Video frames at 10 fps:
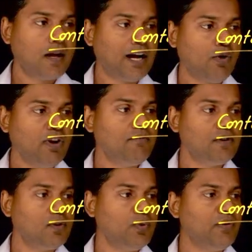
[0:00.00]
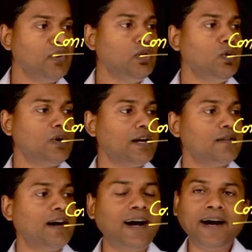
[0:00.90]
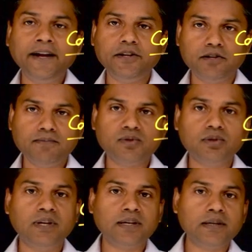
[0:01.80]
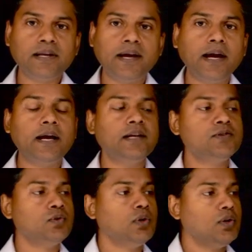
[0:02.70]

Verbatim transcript: However, when we look at the items that it has,